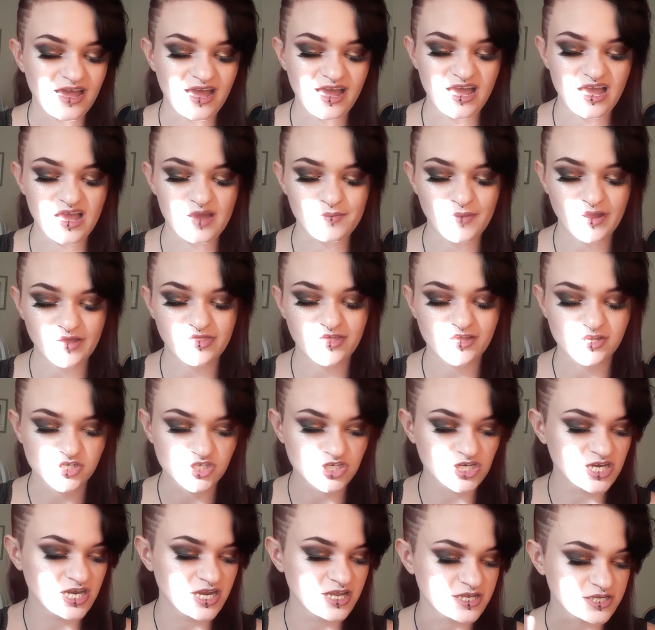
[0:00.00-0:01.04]
I think
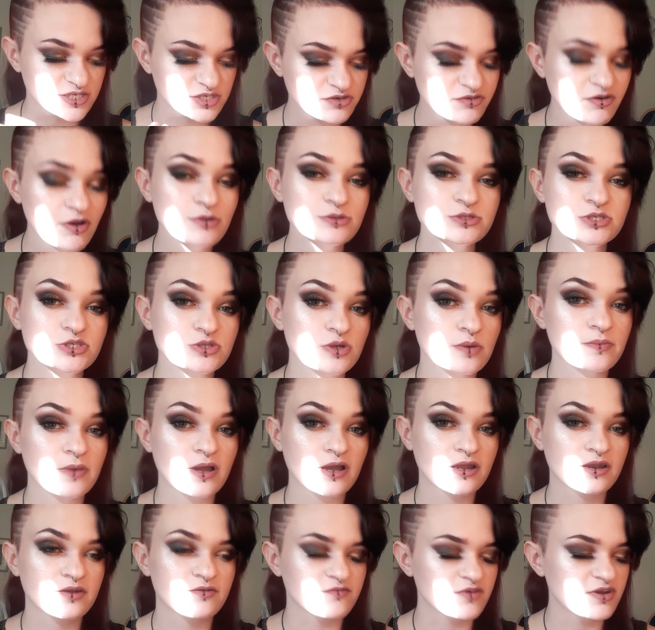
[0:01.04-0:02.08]
cheating is gross, so I'm
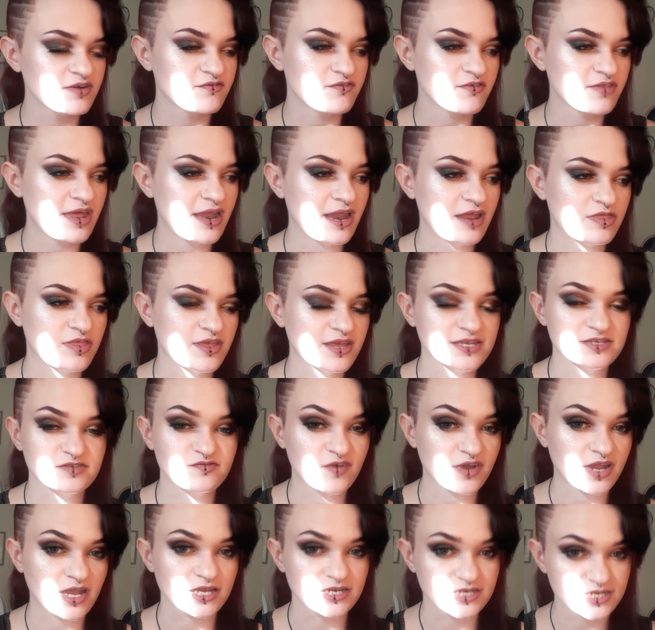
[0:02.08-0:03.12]
not going to read for that. I think it's
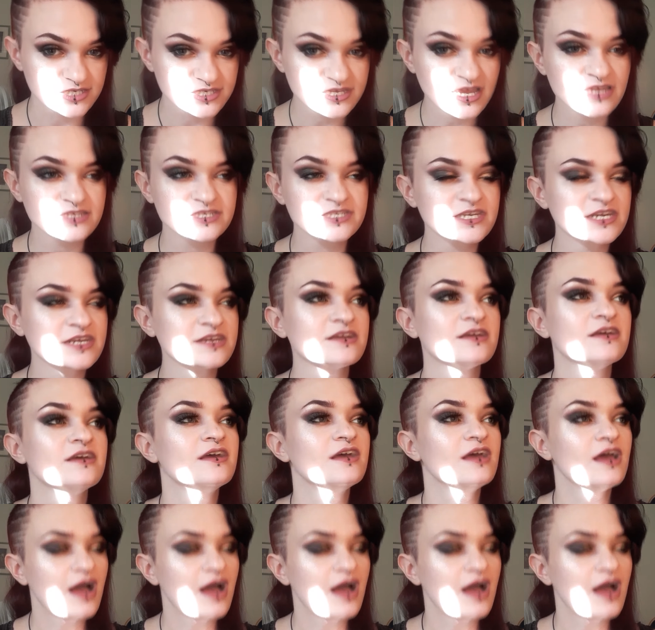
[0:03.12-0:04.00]
fucking disgusting.